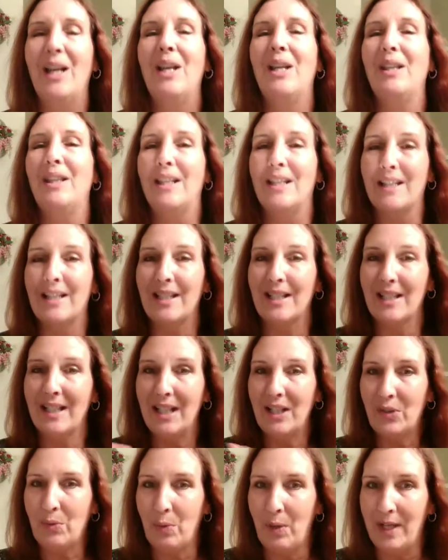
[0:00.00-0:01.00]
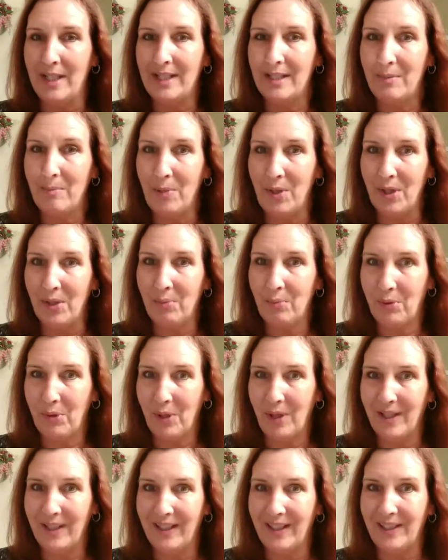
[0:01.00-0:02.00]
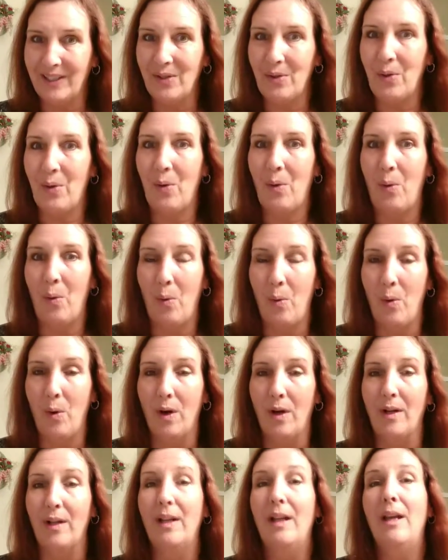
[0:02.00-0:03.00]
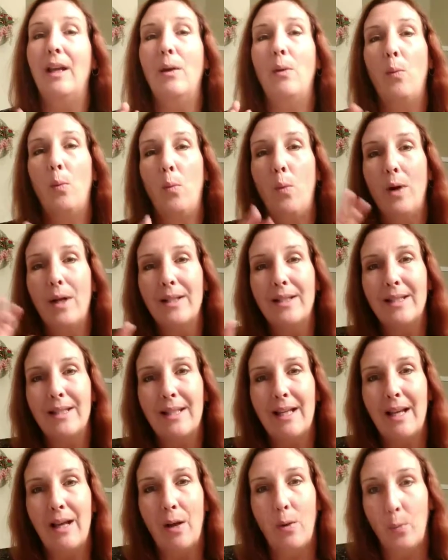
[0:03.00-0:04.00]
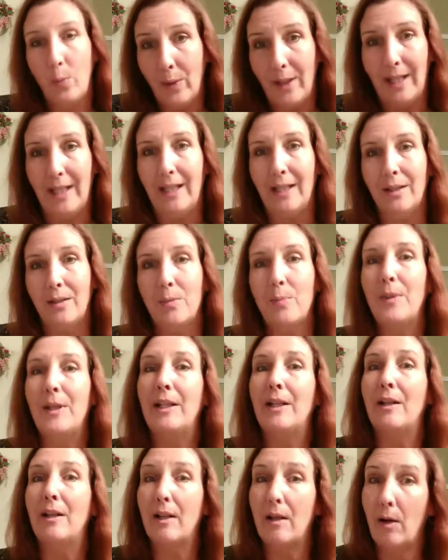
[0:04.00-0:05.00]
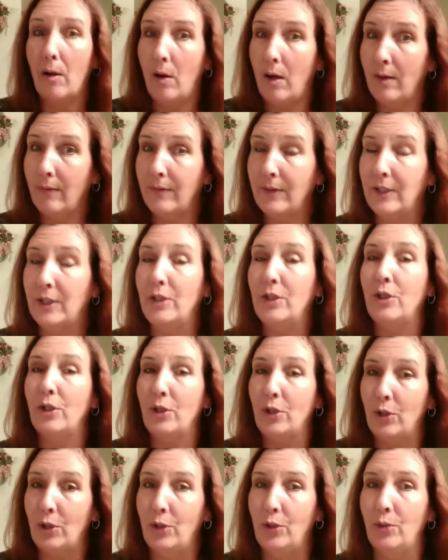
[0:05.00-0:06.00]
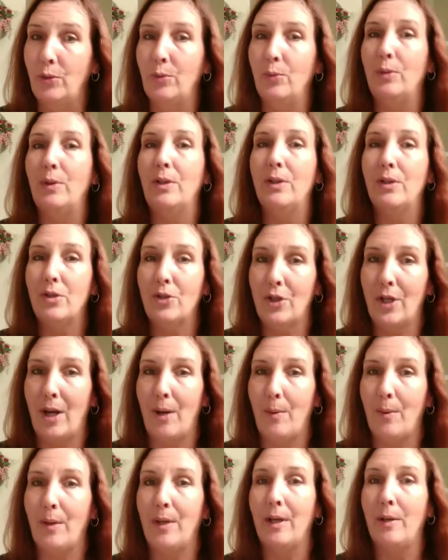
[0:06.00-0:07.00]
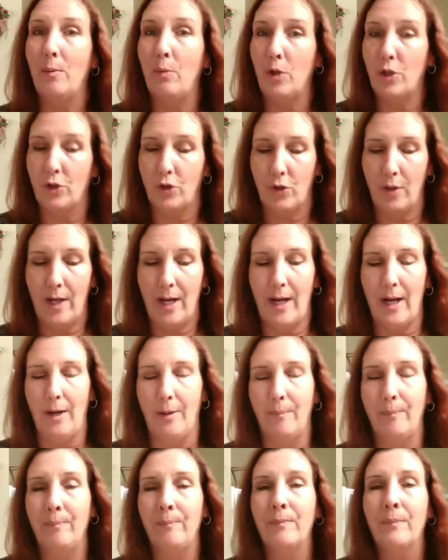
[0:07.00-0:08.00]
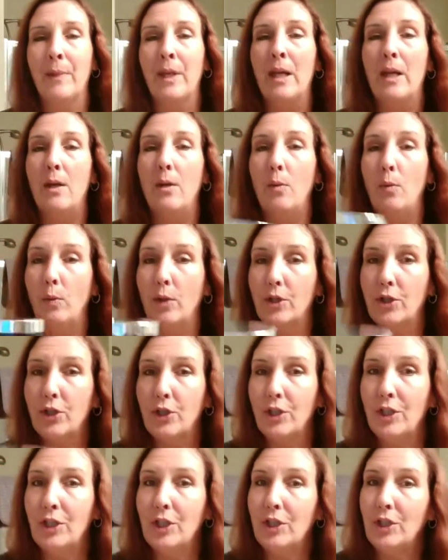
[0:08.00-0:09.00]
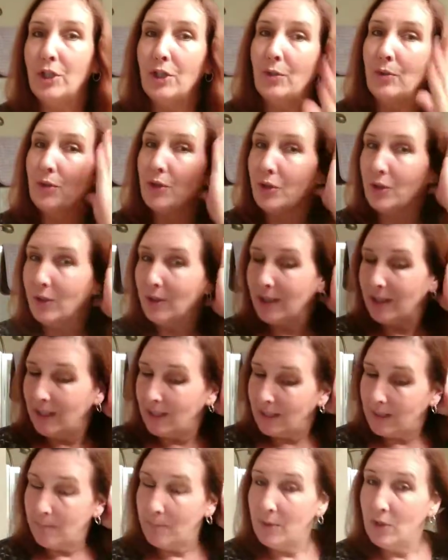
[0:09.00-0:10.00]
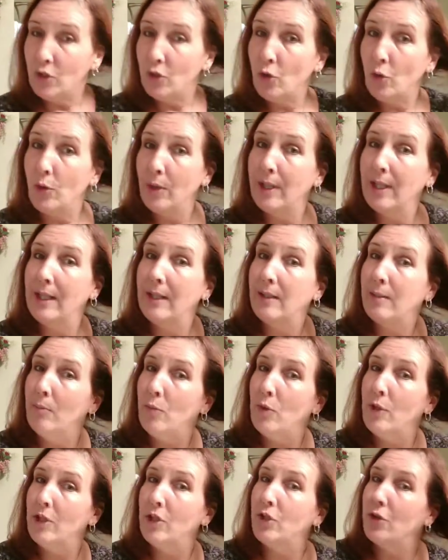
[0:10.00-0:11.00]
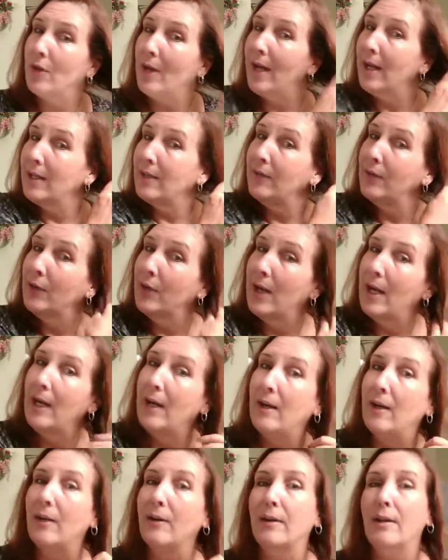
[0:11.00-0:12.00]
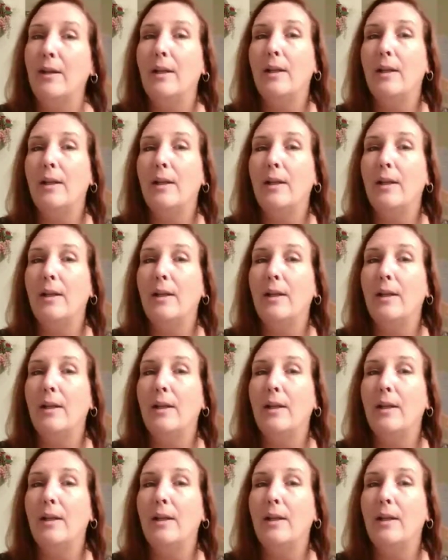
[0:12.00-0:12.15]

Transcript: This is a twice a month product or once a week, depending on how often you shower and wash your hair. What you're going to do is you're going to get the majority of the moisture out of your hair.